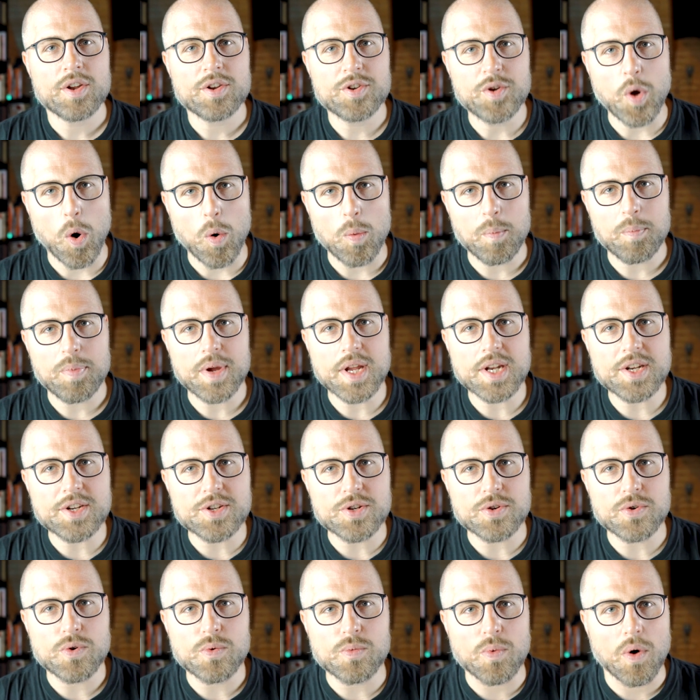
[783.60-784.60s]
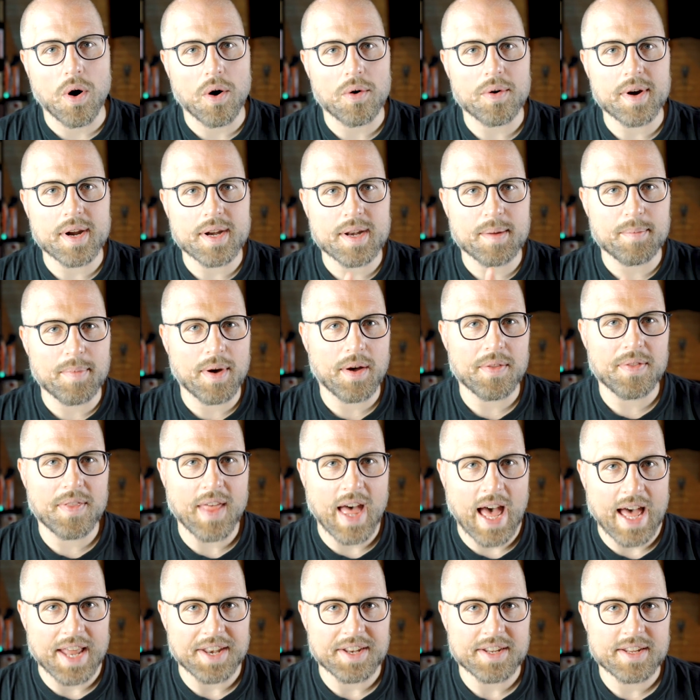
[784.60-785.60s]
Don't be too worried about
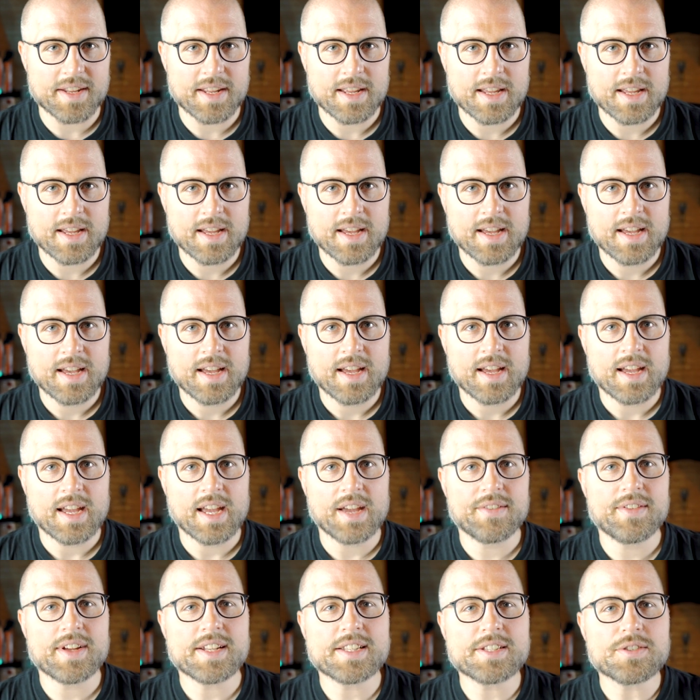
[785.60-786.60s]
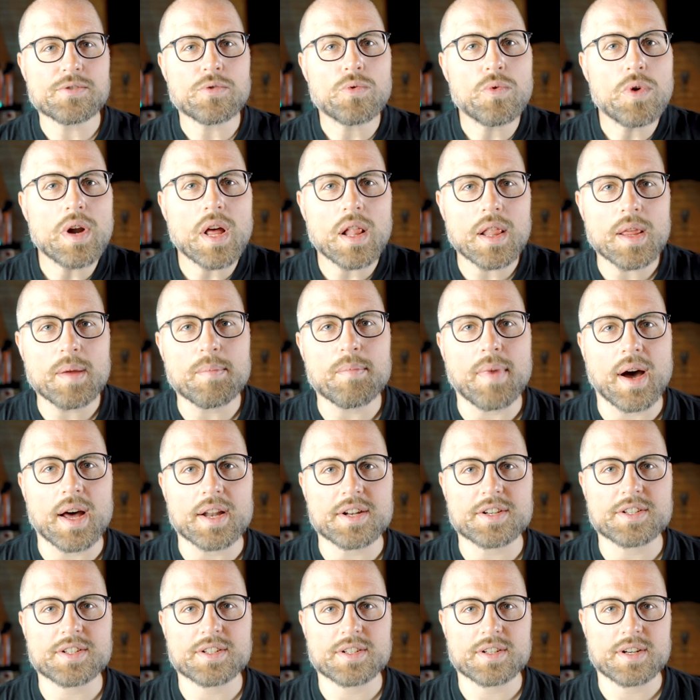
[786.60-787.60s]
that. If it's really
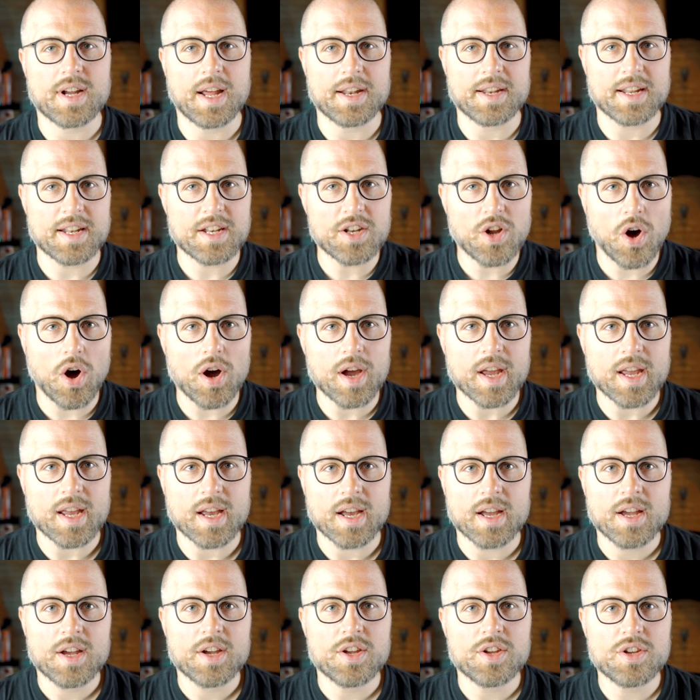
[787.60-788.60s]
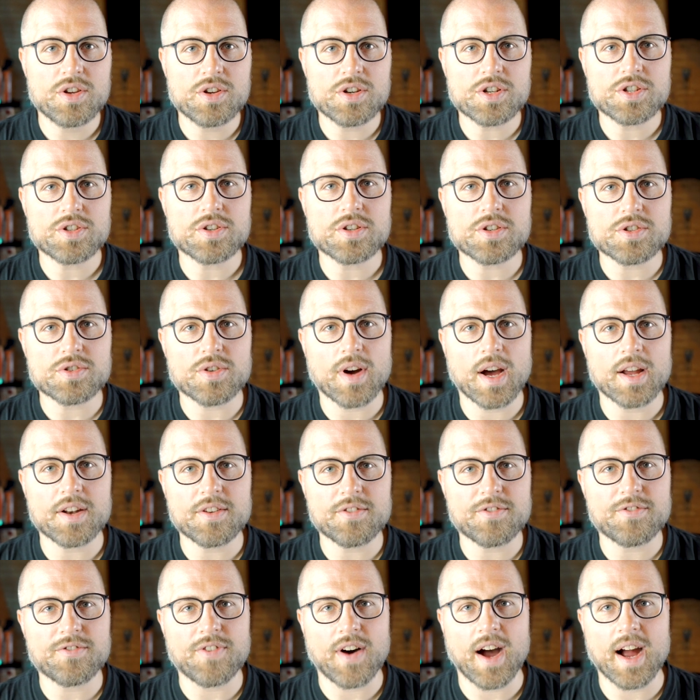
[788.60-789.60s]
much and annoying, you should try
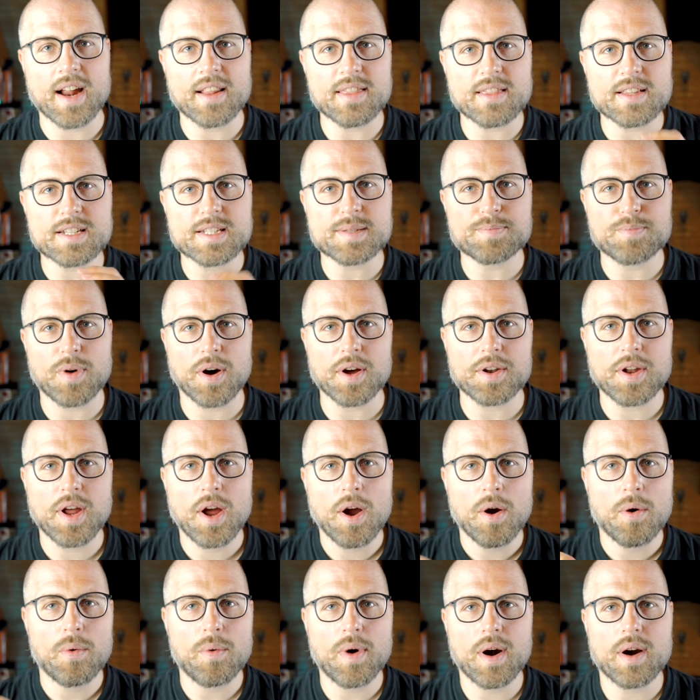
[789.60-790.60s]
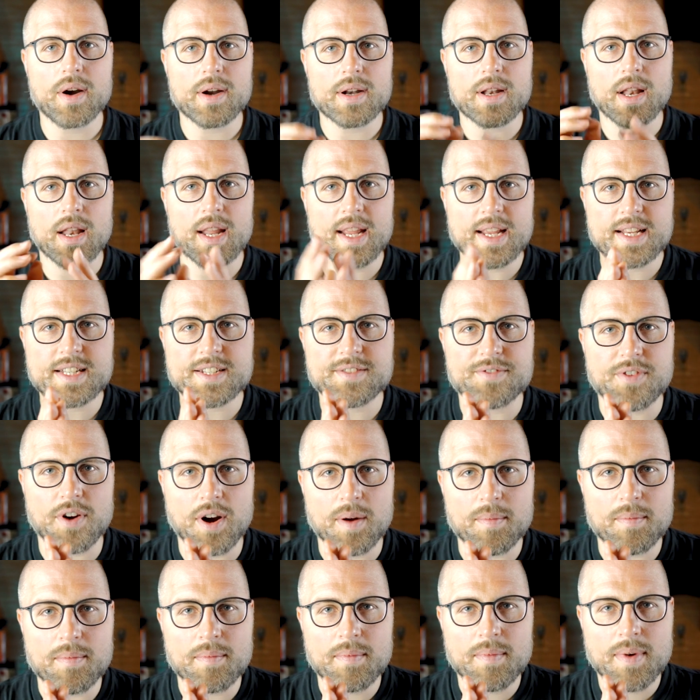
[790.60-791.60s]
to find the spot where it leaks
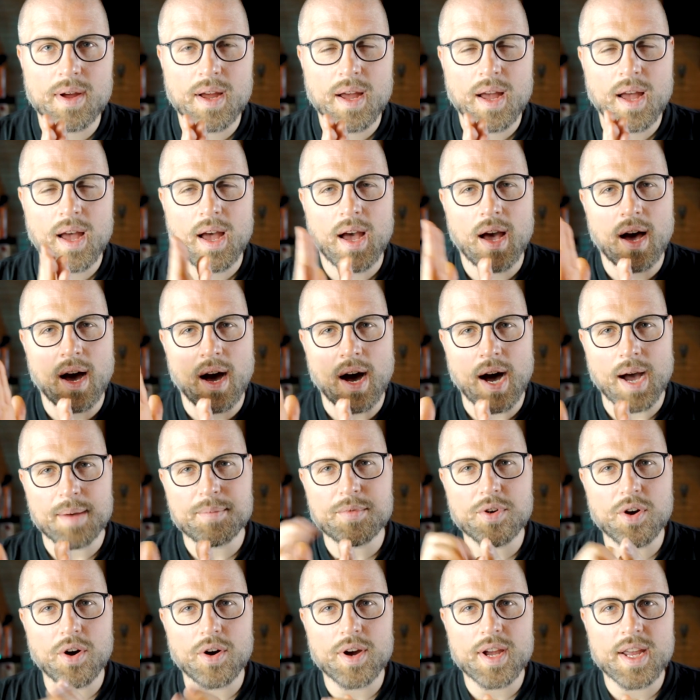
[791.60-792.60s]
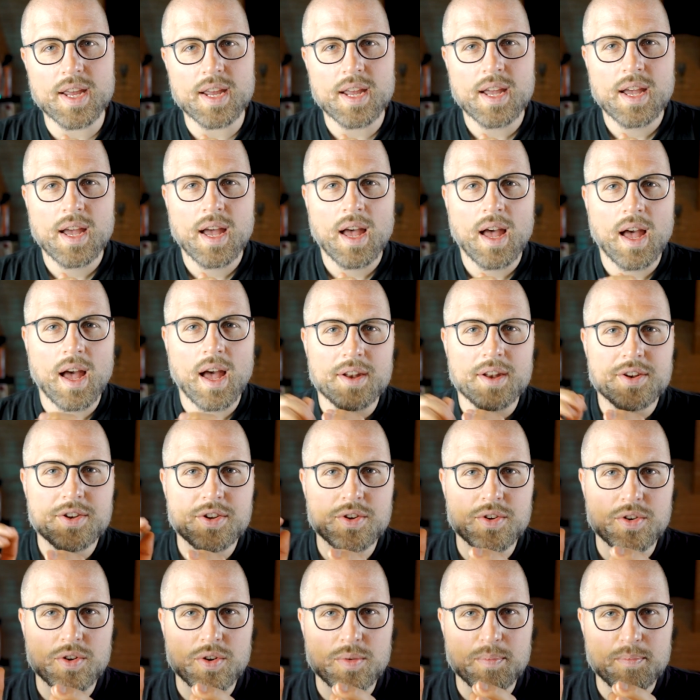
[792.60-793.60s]
from. I'm going
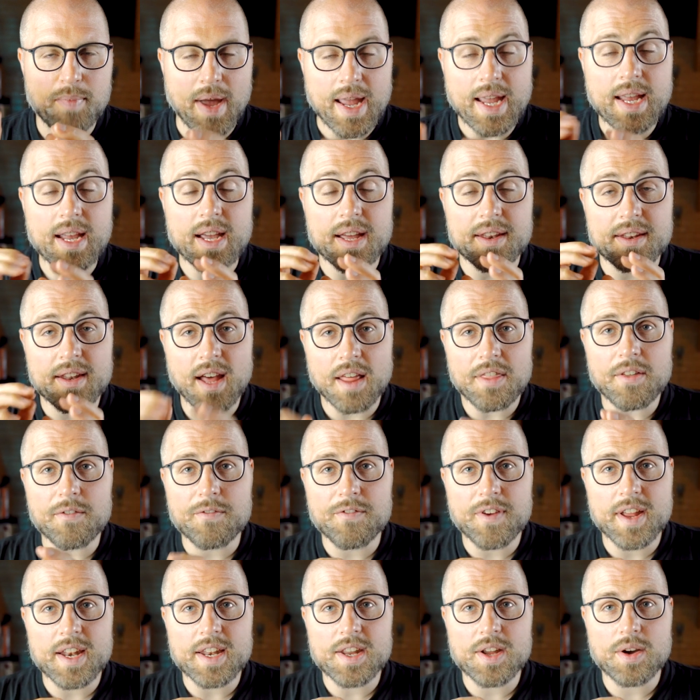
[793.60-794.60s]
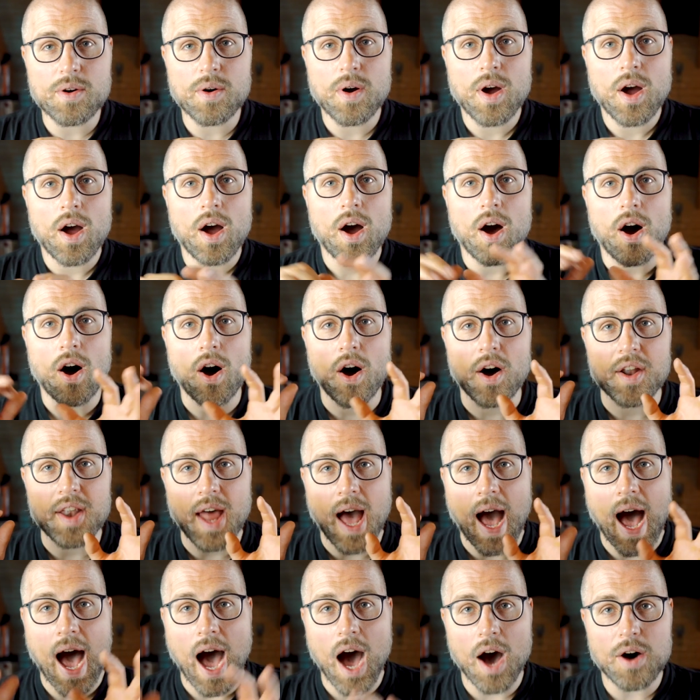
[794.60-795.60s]
to make another video on
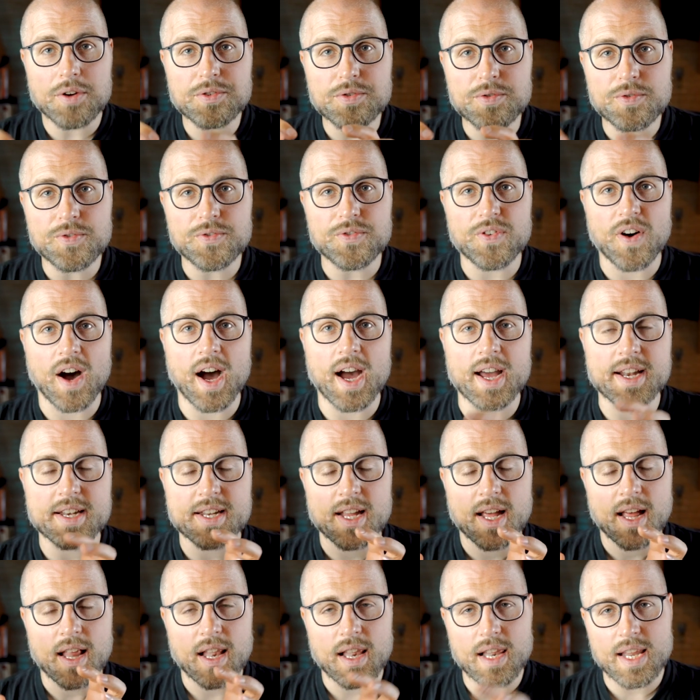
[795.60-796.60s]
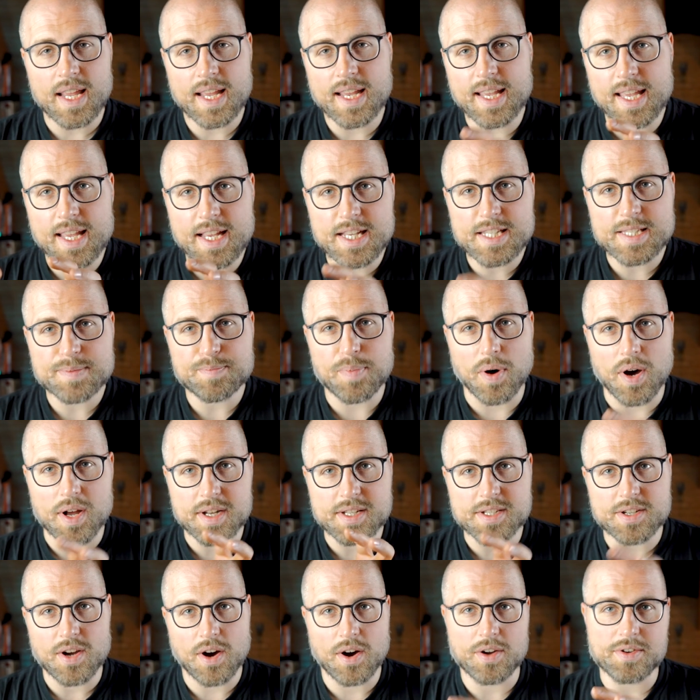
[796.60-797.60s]
how to find leaking
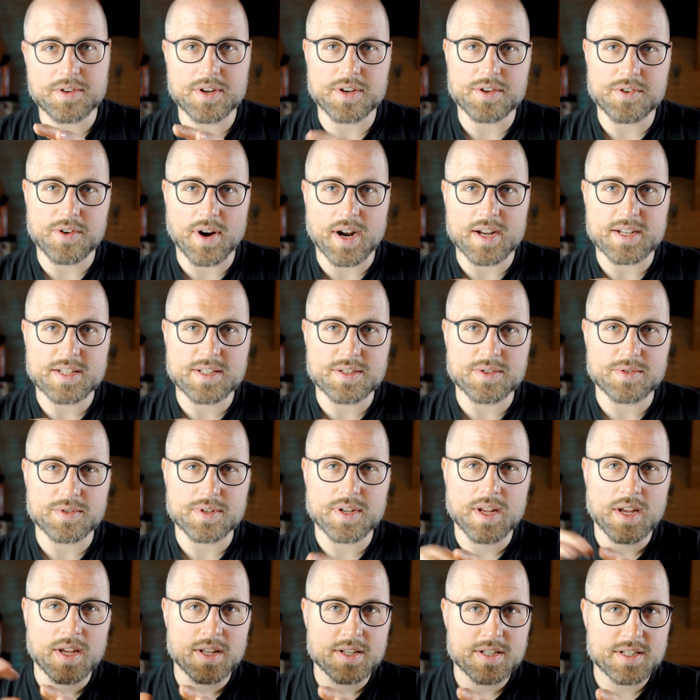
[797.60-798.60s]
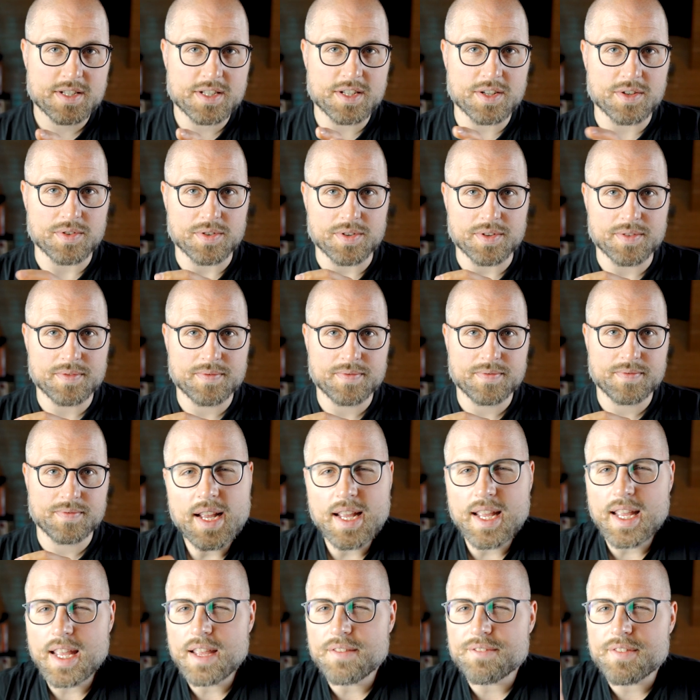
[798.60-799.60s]
spots on your dry suit soon.
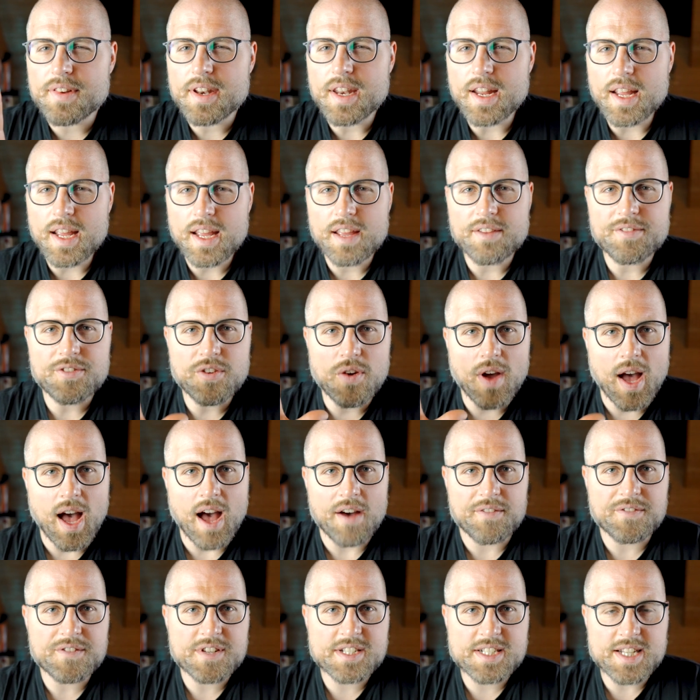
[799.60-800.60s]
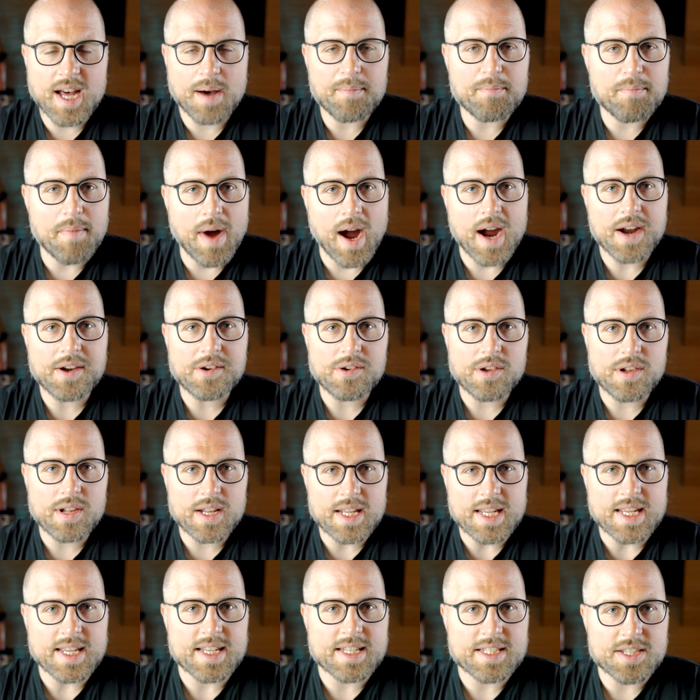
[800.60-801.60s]
Even if you have some minor
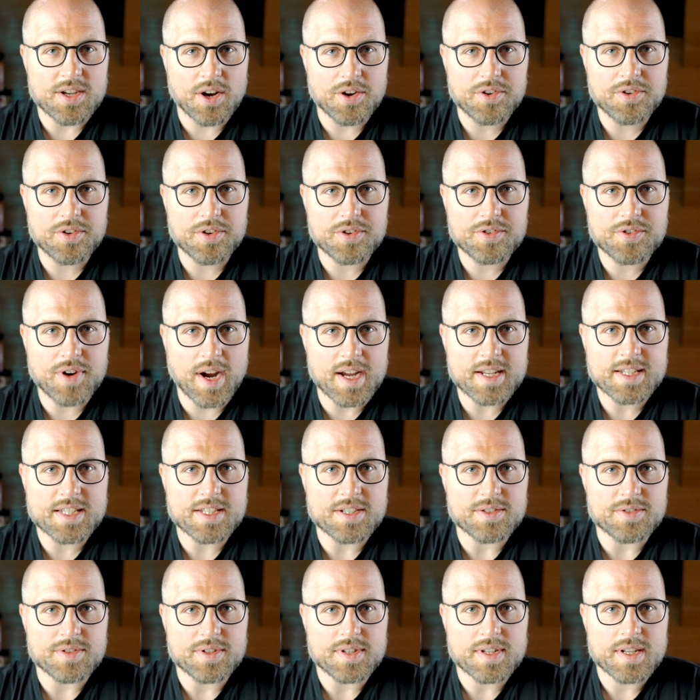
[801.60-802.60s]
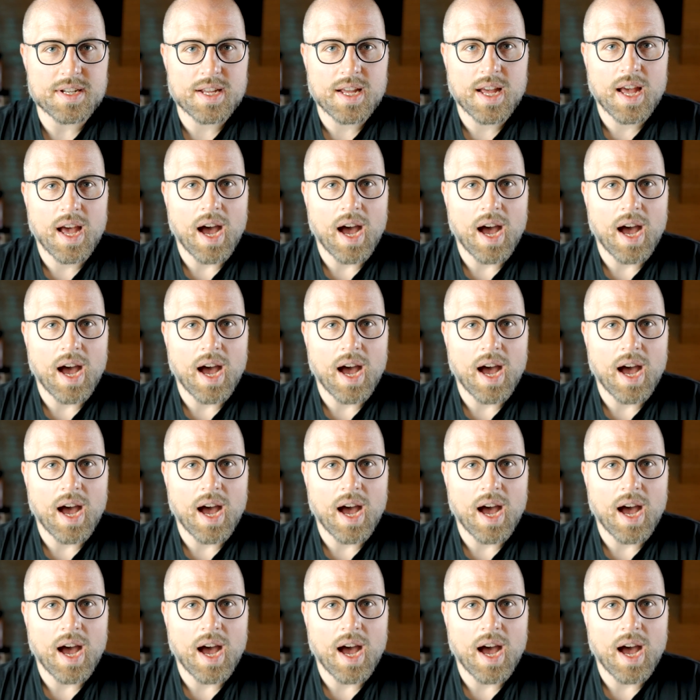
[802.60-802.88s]
leaks on your dry suit,